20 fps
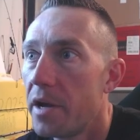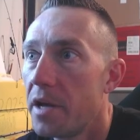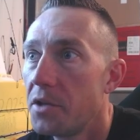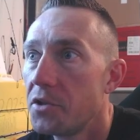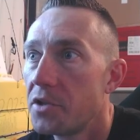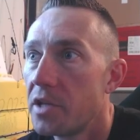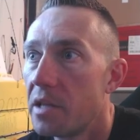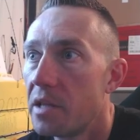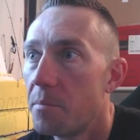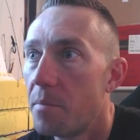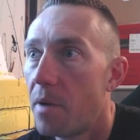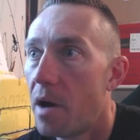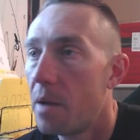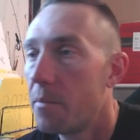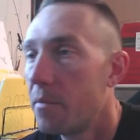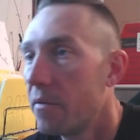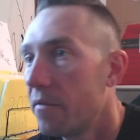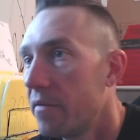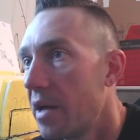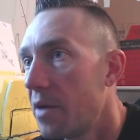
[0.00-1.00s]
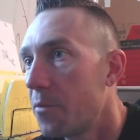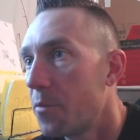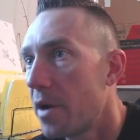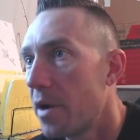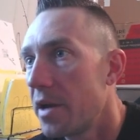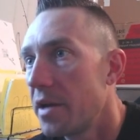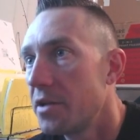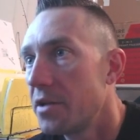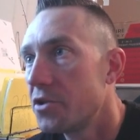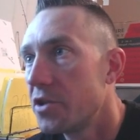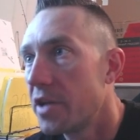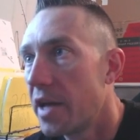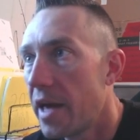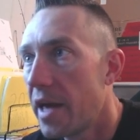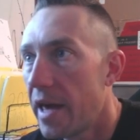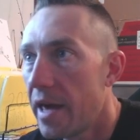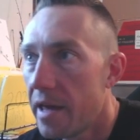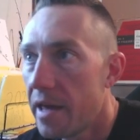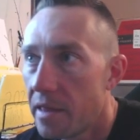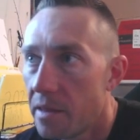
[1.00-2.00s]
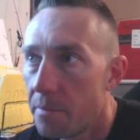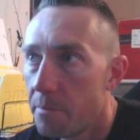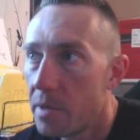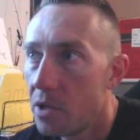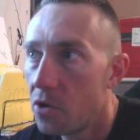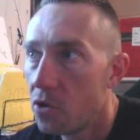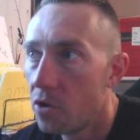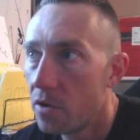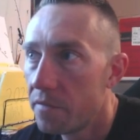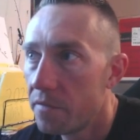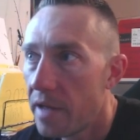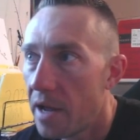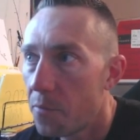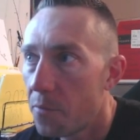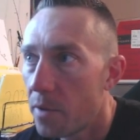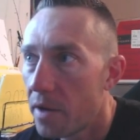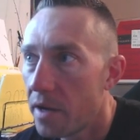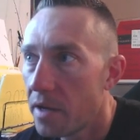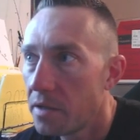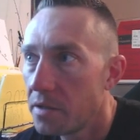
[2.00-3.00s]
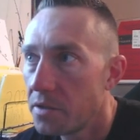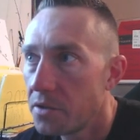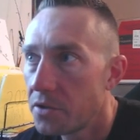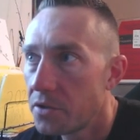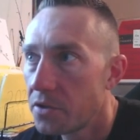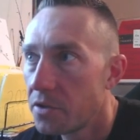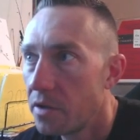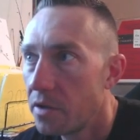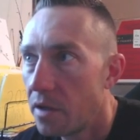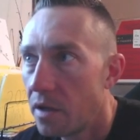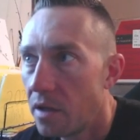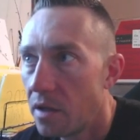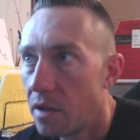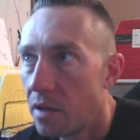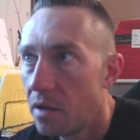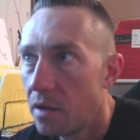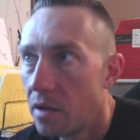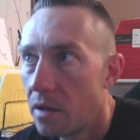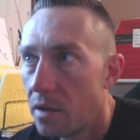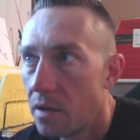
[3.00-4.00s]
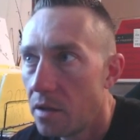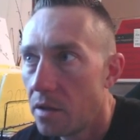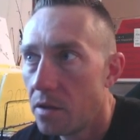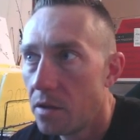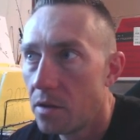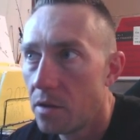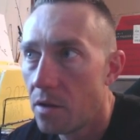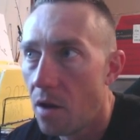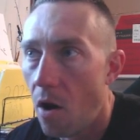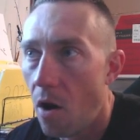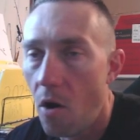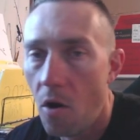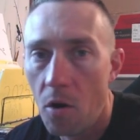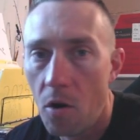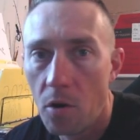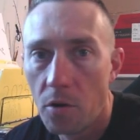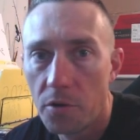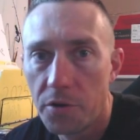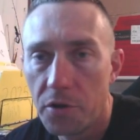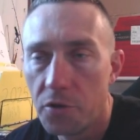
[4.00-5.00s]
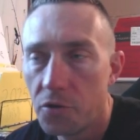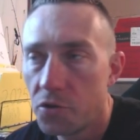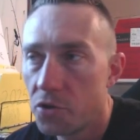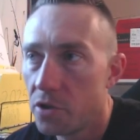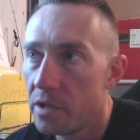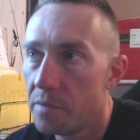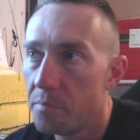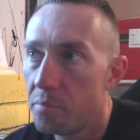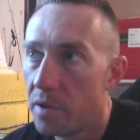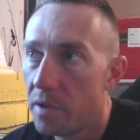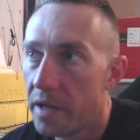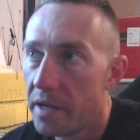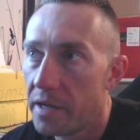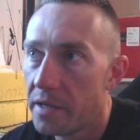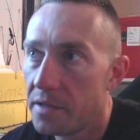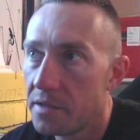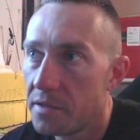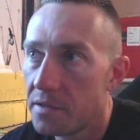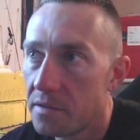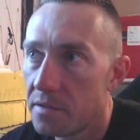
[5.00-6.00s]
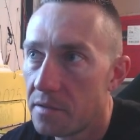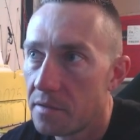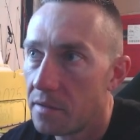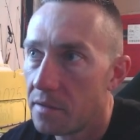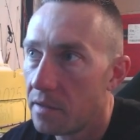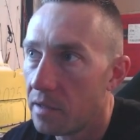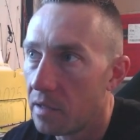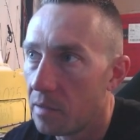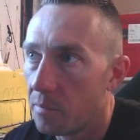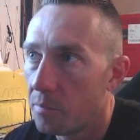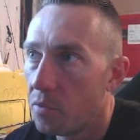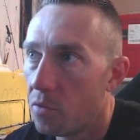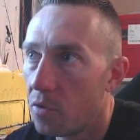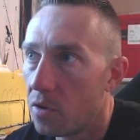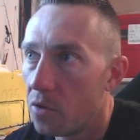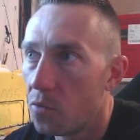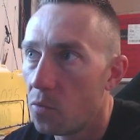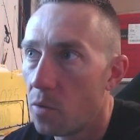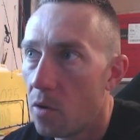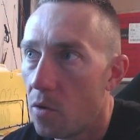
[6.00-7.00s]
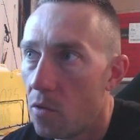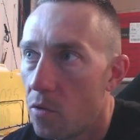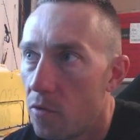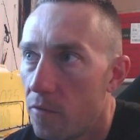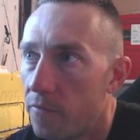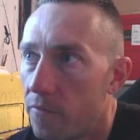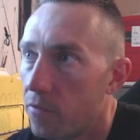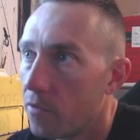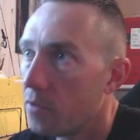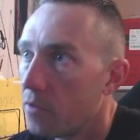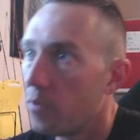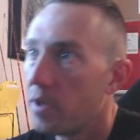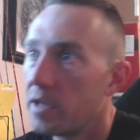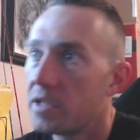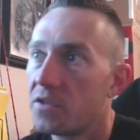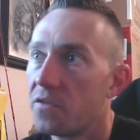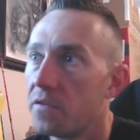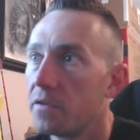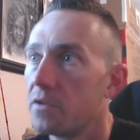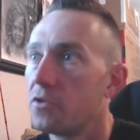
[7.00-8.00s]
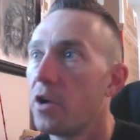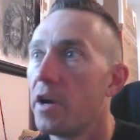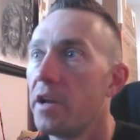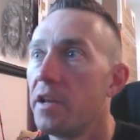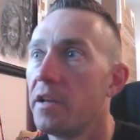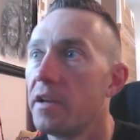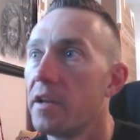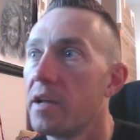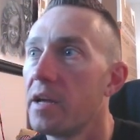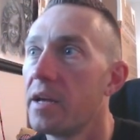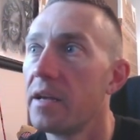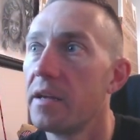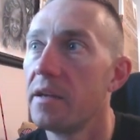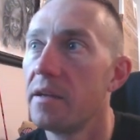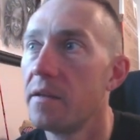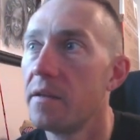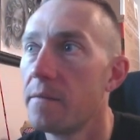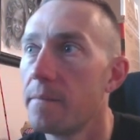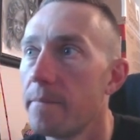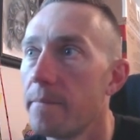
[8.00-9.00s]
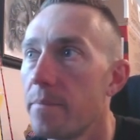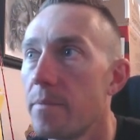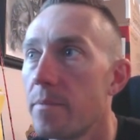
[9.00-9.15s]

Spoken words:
range and the bottom of that range and the middle of that range all usually plays an important role for the rest of the trading day.